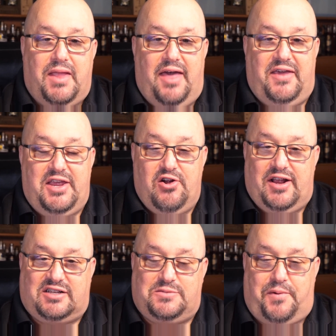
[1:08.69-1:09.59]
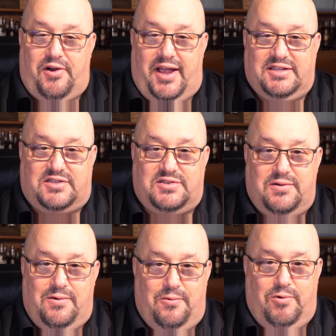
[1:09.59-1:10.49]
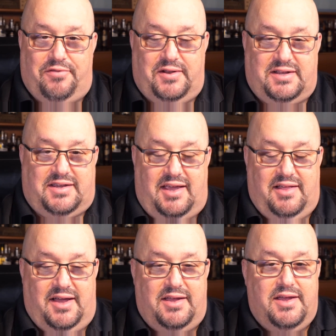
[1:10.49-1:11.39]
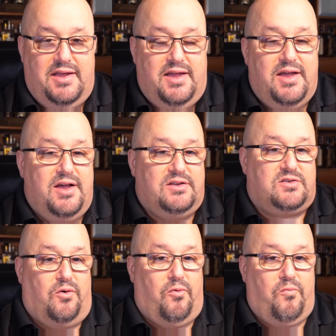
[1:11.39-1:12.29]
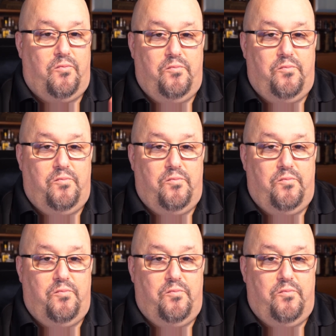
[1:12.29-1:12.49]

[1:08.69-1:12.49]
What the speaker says: and your experience with the tequila. So